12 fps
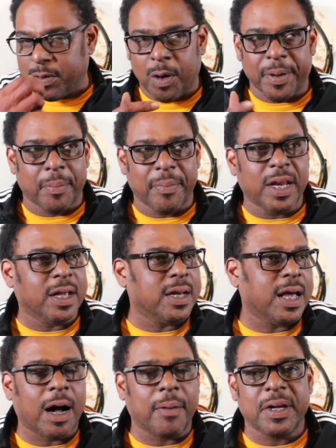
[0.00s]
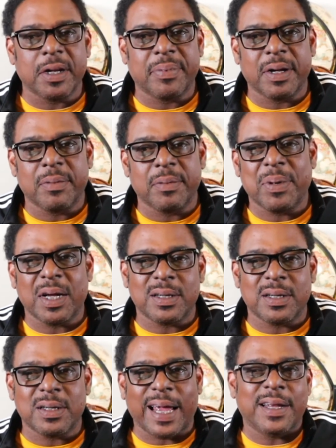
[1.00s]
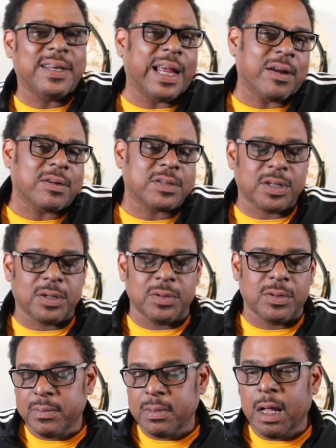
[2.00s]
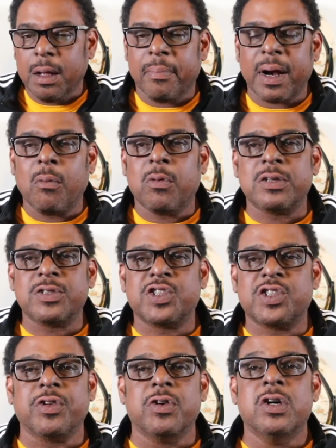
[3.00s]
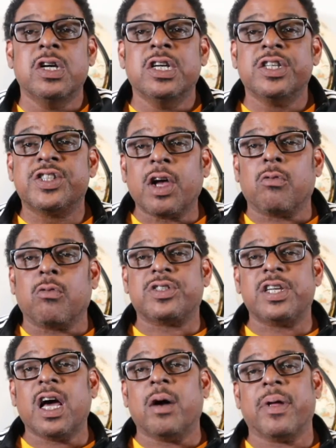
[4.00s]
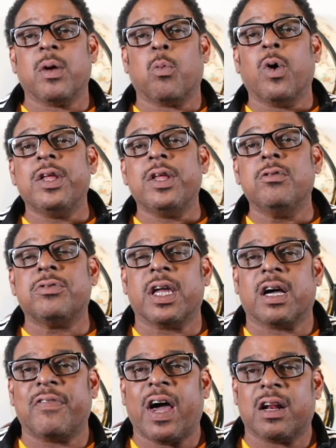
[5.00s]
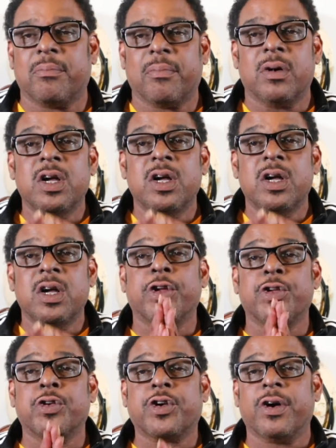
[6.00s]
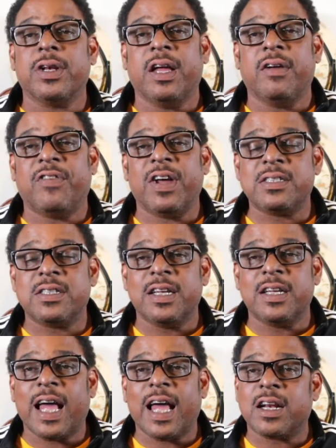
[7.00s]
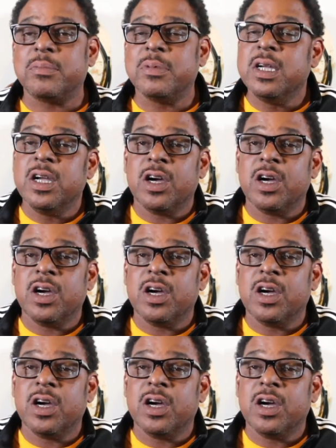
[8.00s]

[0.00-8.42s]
It won't be immediately. I mean, it'll be maybe a day, day or two. But I want to show you. So tell me, what do you think of Atom? Are you currently invested in Atom?